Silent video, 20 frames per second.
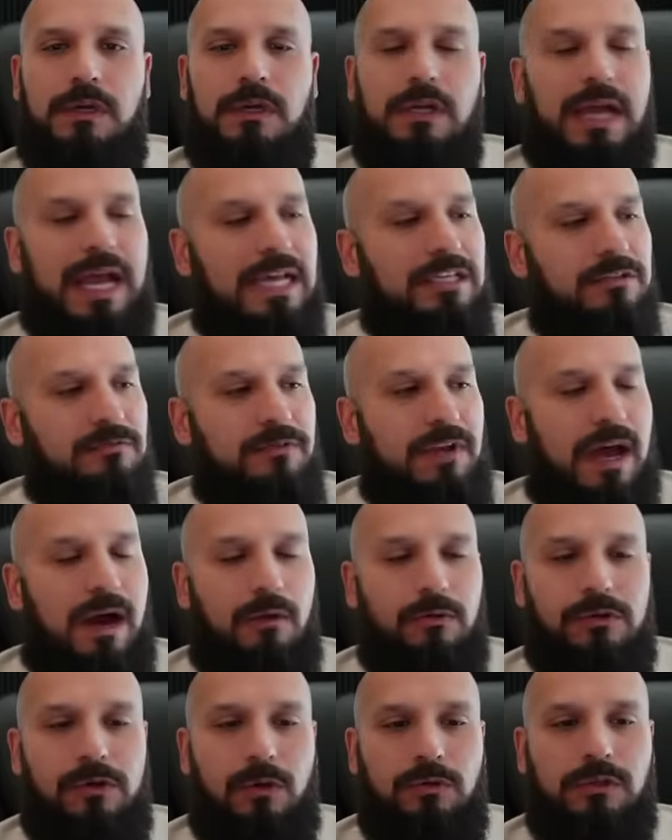As of now,
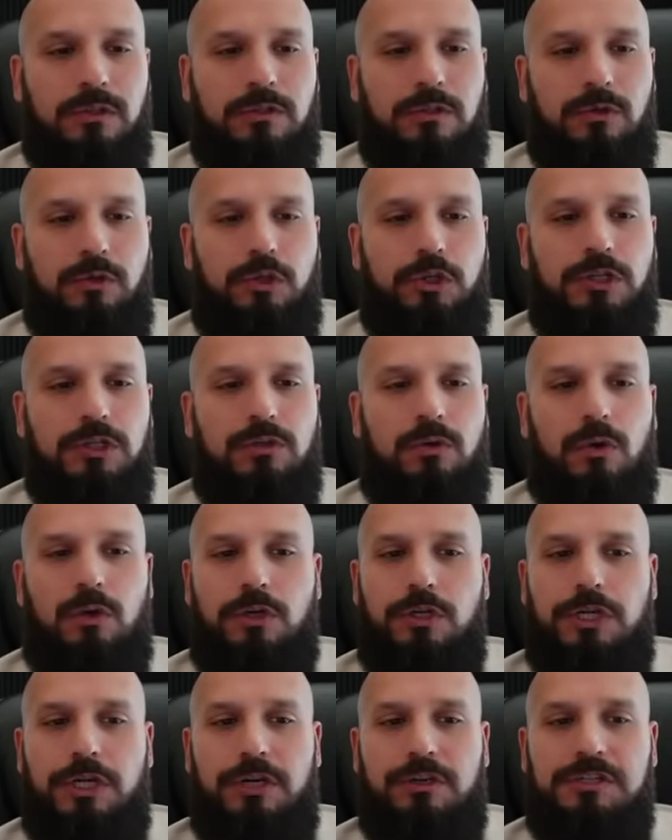no dilution or
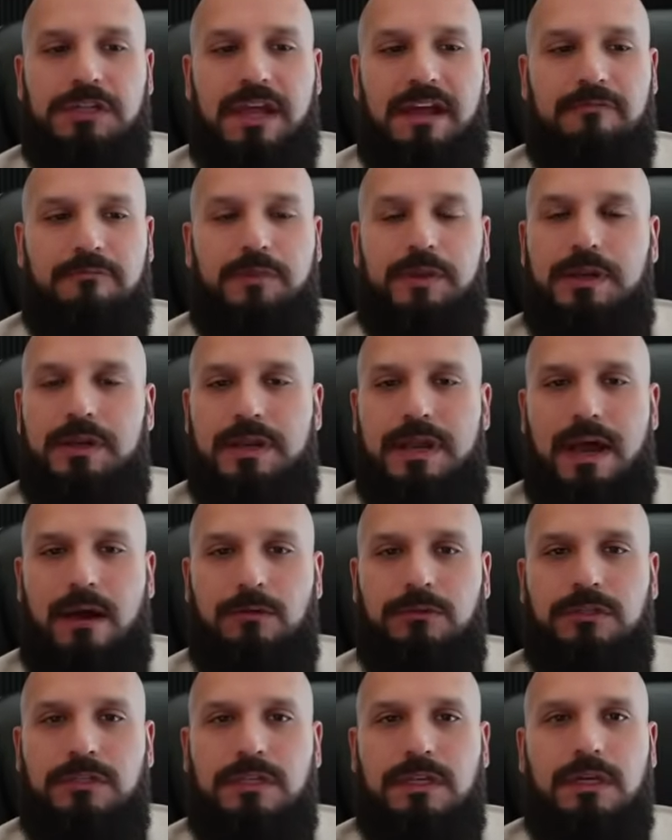shares have been
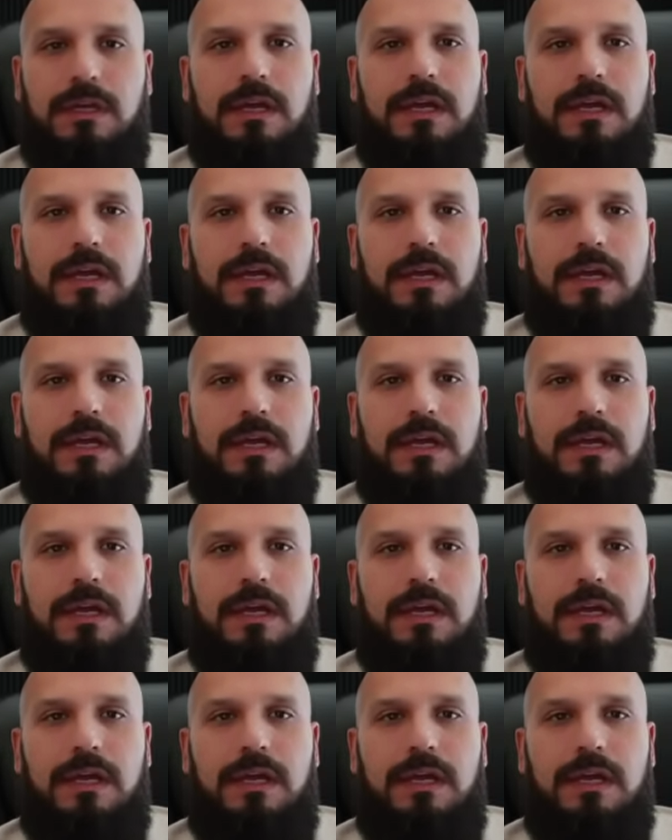announced